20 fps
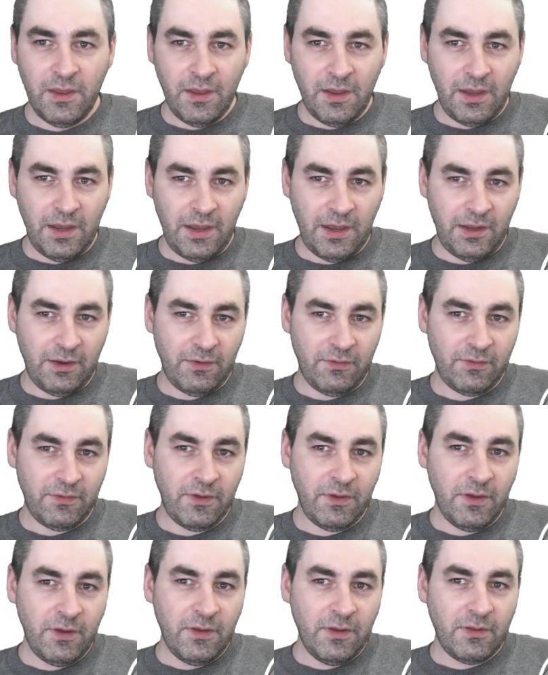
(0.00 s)
And
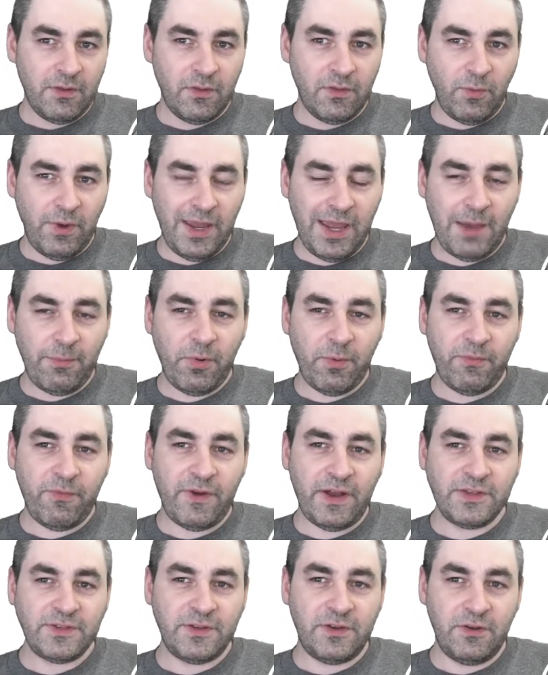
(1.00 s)
the way Apple
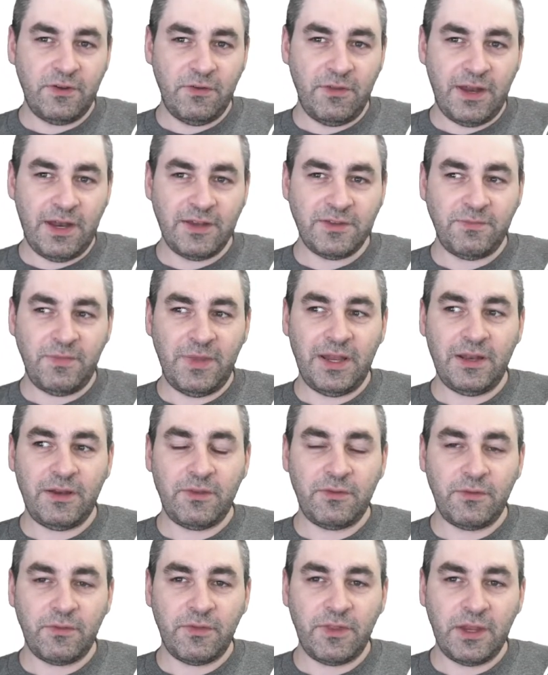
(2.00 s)
provides it to do that is mainly
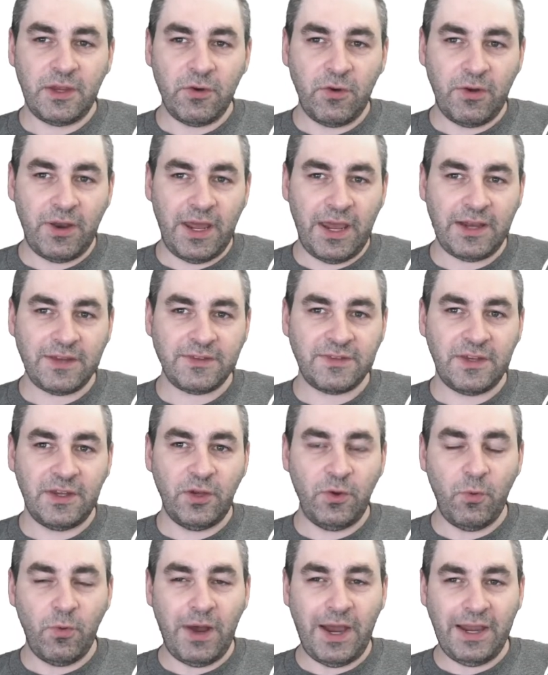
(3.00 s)
through a thing called
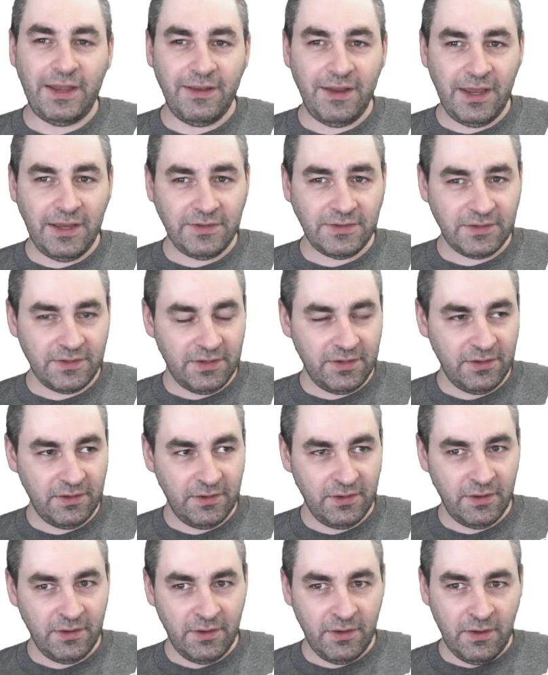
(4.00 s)
XCUI test,
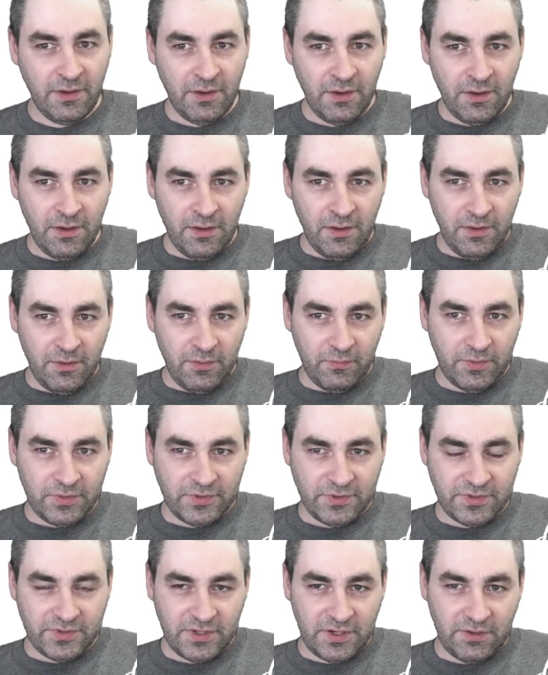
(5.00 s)

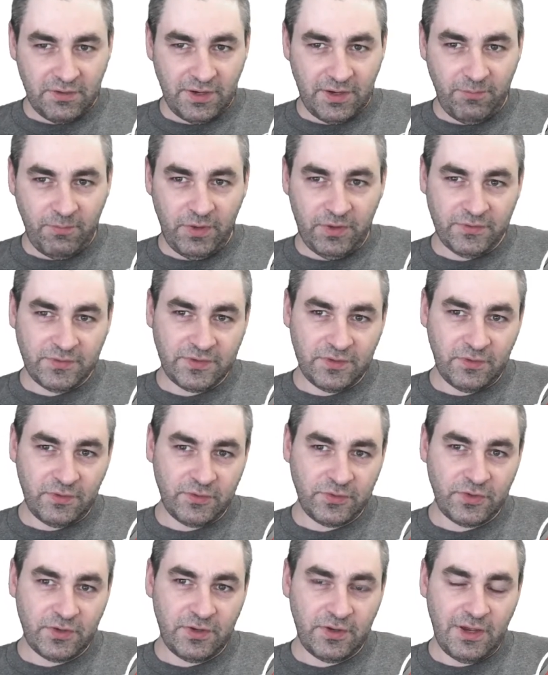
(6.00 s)
which is their inbuilt
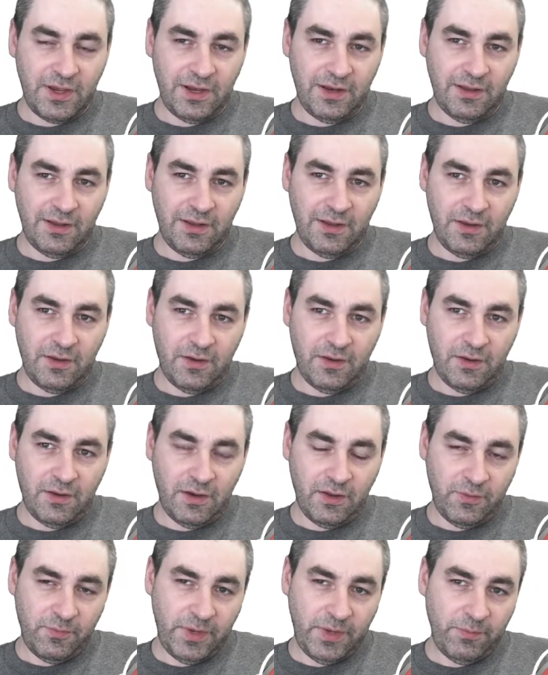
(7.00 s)
solution. And
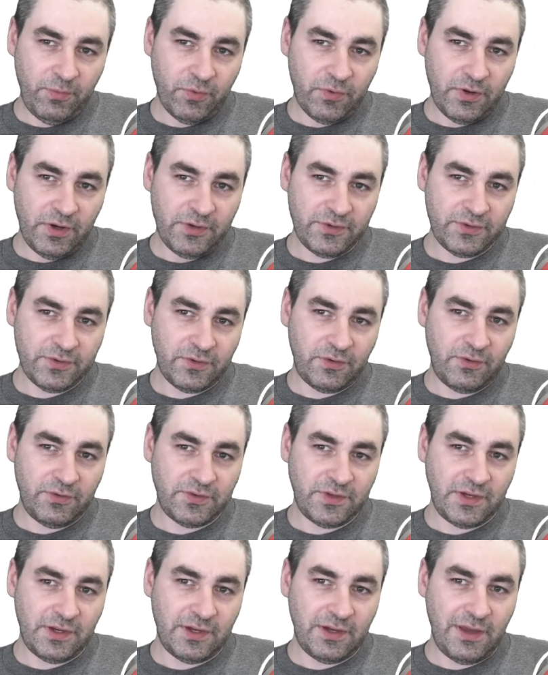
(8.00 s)
other people are also
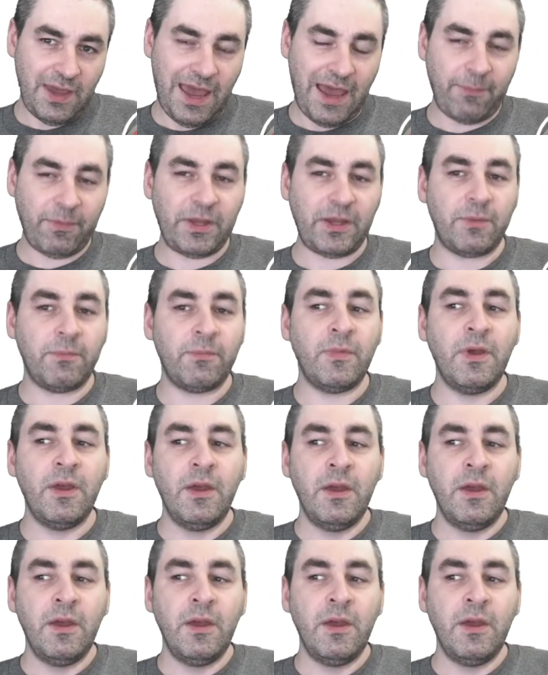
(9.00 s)
using Appium.